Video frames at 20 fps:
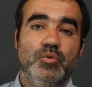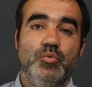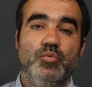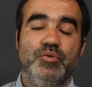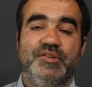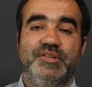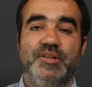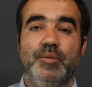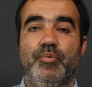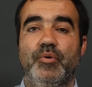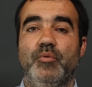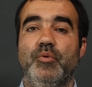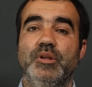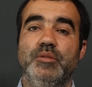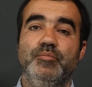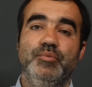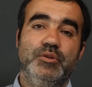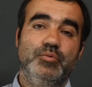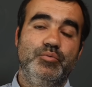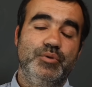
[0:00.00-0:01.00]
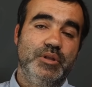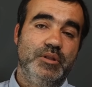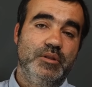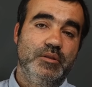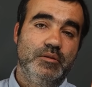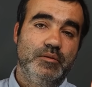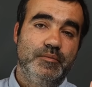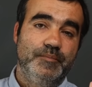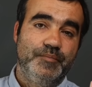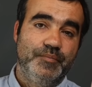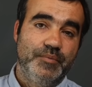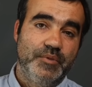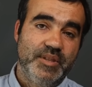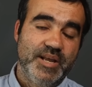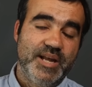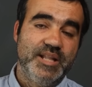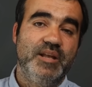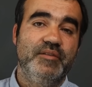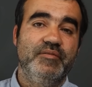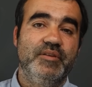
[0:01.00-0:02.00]
We separate between
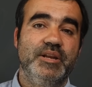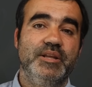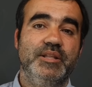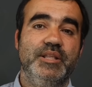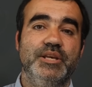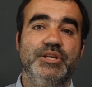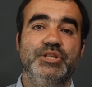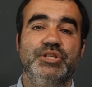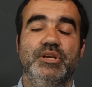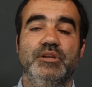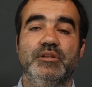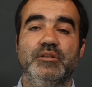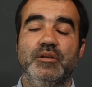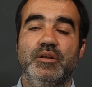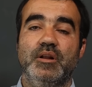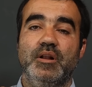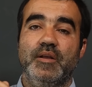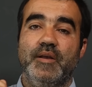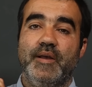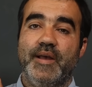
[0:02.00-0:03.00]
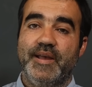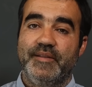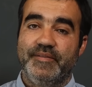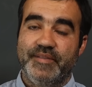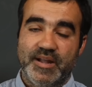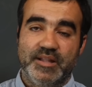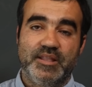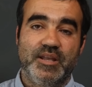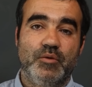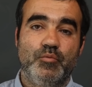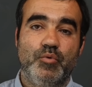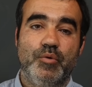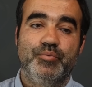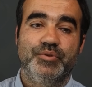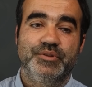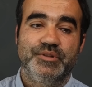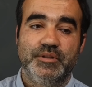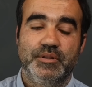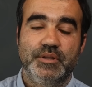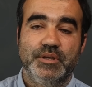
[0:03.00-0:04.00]
data validation and data
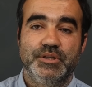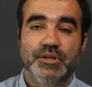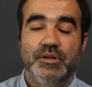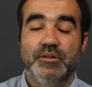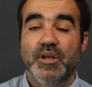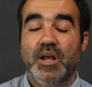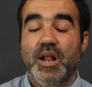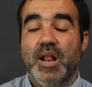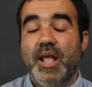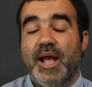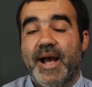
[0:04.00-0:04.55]
representation.